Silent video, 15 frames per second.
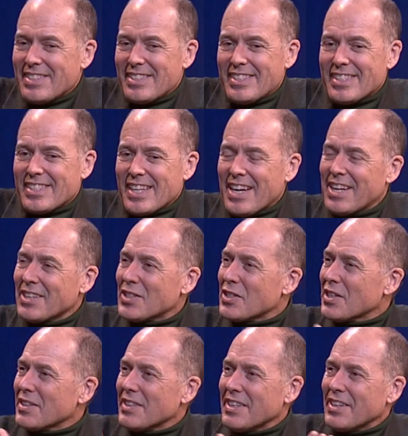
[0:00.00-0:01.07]
decided
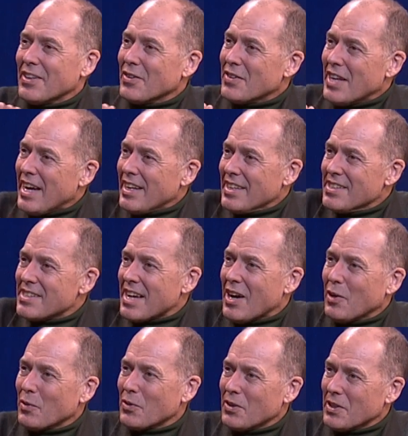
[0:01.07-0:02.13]
to, that is
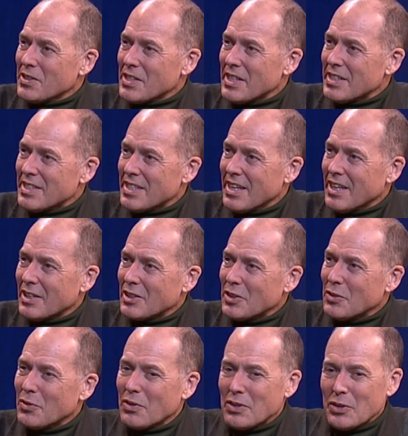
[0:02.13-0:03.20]
how things get done.